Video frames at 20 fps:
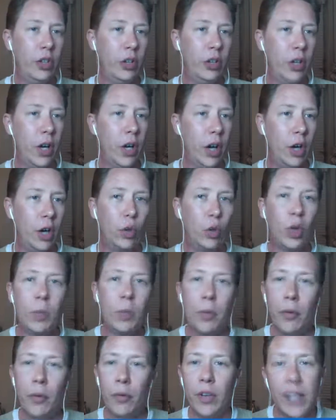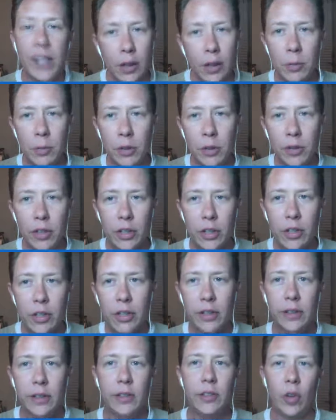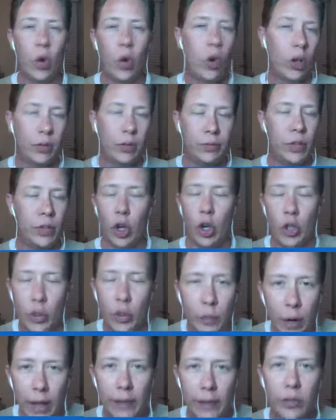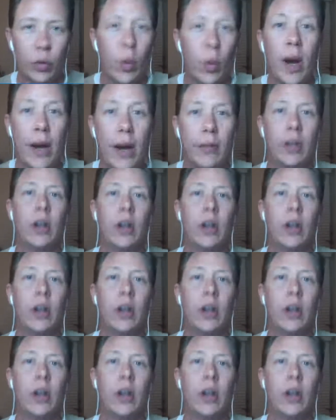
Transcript: a group of killer musicians or, you know, your friends, whatever.